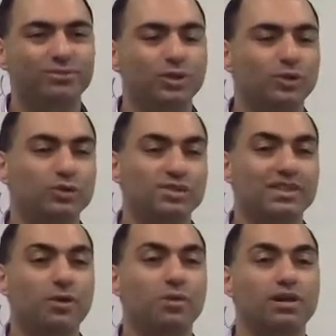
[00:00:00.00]
We don't usually
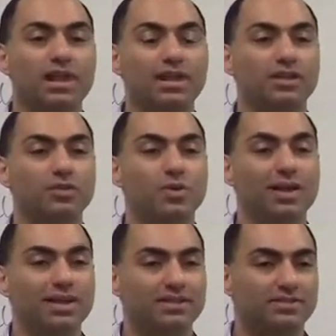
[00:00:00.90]
say one headache, two
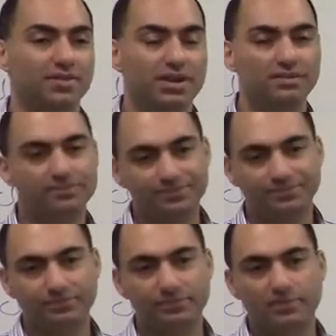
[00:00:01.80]
headaches, right?
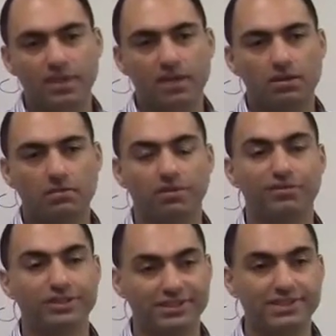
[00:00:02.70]
But
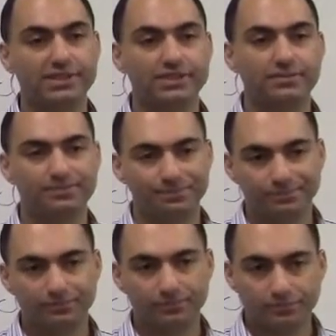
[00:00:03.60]
for diseases,
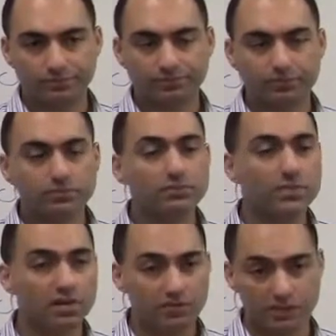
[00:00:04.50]

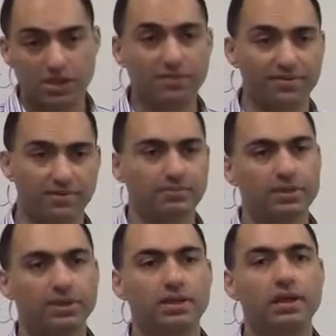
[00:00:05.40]
for some of them.
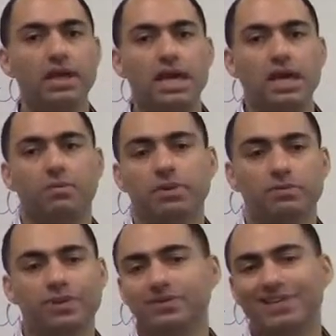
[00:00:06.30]

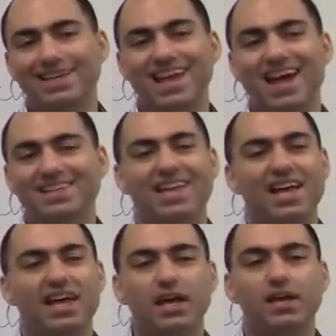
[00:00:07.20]
But we don't say he has
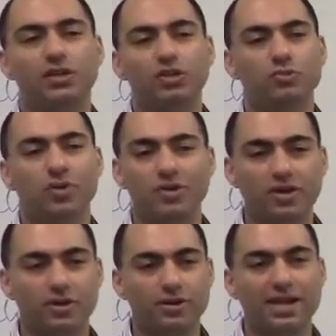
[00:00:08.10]
a
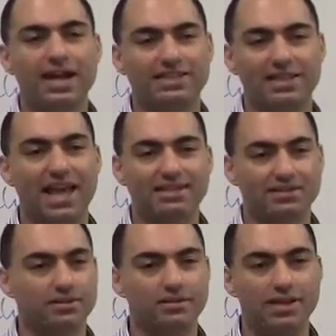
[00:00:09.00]
pneumonia or he has a
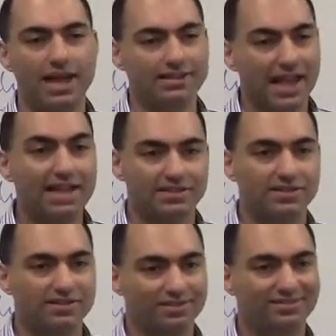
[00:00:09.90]
cancer. He has
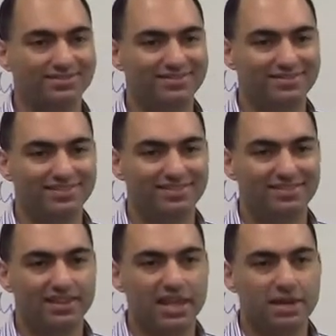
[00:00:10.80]
cancer.
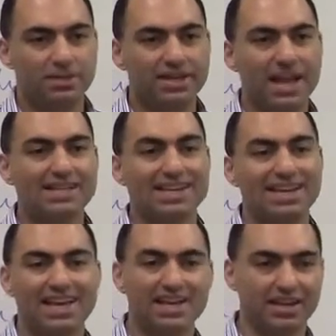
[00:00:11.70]
But he has
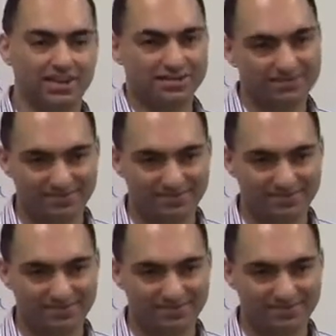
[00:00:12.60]
a headache.